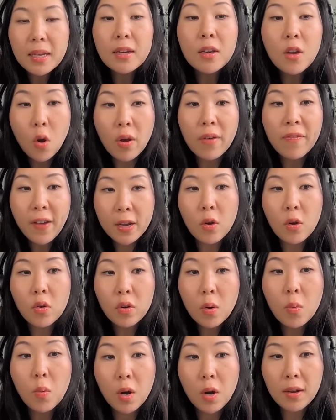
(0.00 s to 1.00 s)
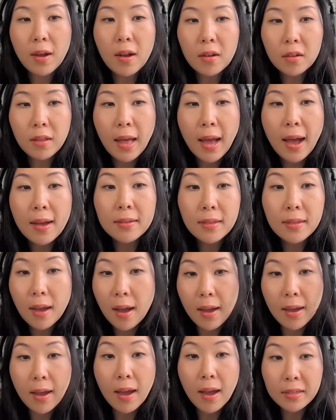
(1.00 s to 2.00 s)
no, if I go to a workout class,
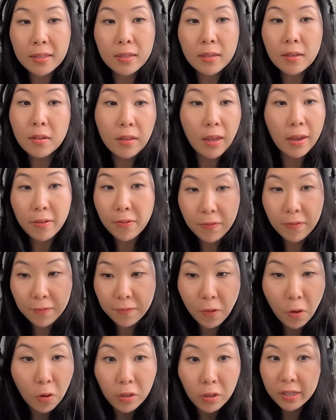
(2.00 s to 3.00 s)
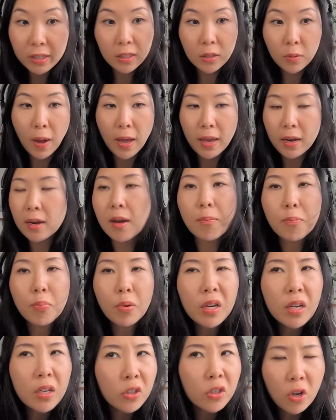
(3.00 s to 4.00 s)
I, I still like fully sweat. And I'm
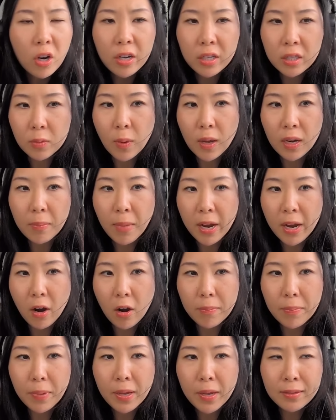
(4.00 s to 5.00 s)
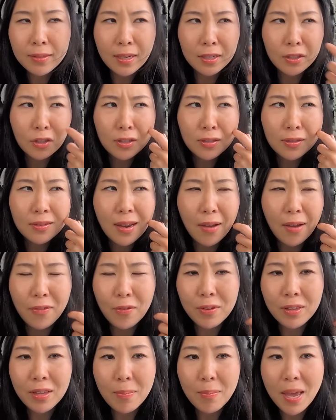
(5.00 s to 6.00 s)
pretty sure I sweat in my armpits. I just haven't
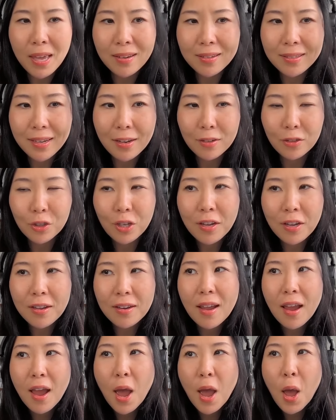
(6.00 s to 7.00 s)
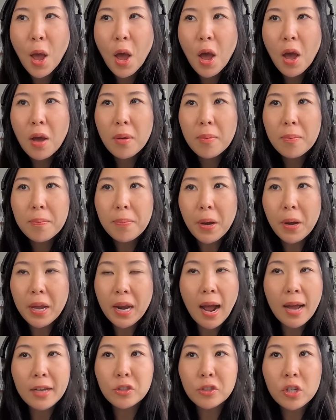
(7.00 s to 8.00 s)
really paid attention. But
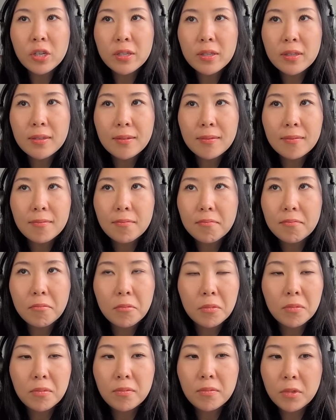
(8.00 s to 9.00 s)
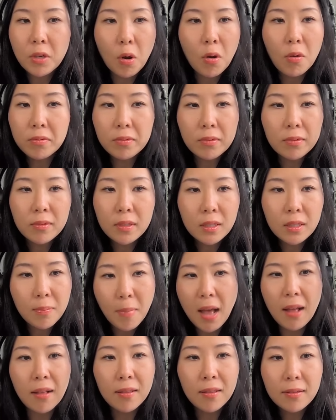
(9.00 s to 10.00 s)
I just don't
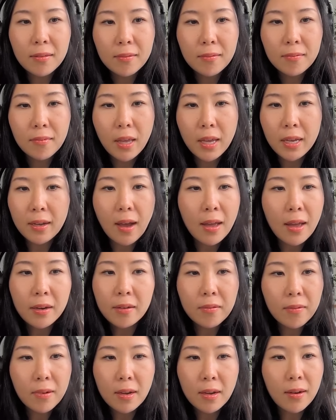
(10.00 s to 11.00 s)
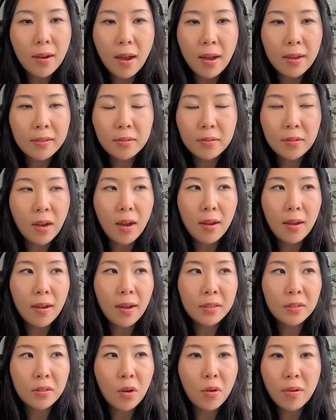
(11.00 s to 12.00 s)
smell like I don't, I
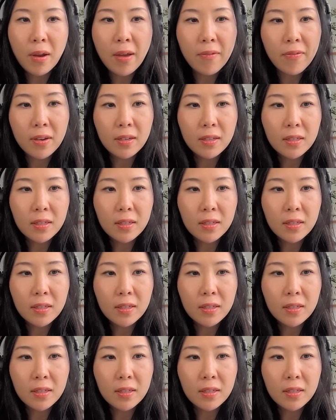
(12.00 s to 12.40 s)
I don't have any